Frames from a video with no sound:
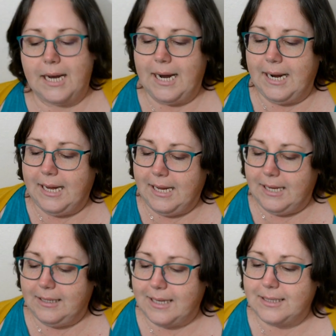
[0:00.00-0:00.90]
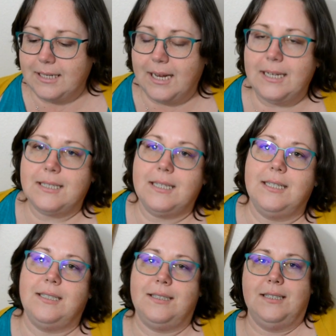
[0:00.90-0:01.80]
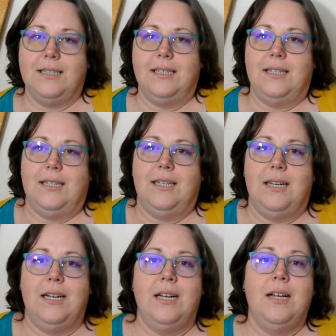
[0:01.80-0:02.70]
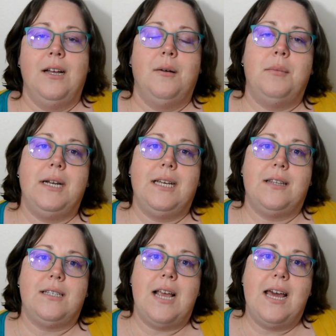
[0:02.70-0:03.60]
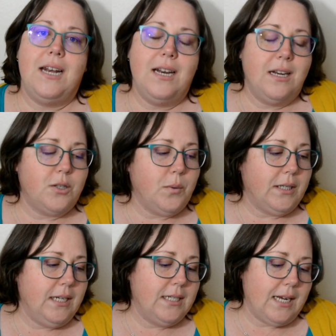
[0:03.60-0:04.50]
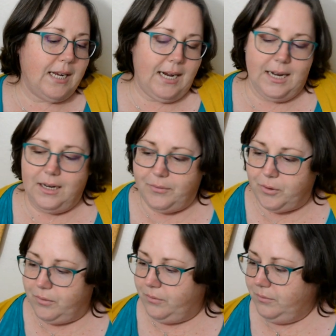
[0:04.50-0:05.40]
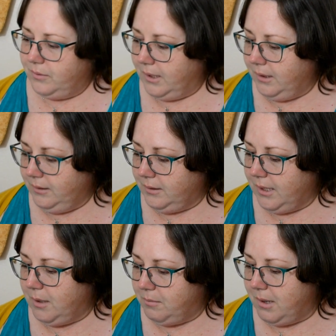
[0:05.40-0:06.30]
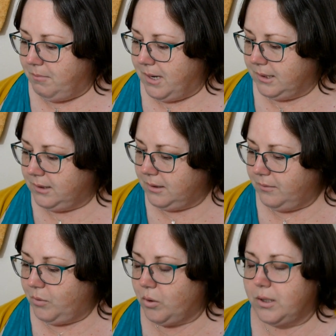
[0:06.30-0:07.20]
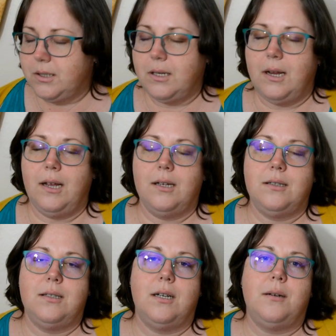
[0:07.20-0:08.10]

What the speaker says: And that's it, guys. I'm going to get this edited as quickly as I can after I clean up my mess, of course. And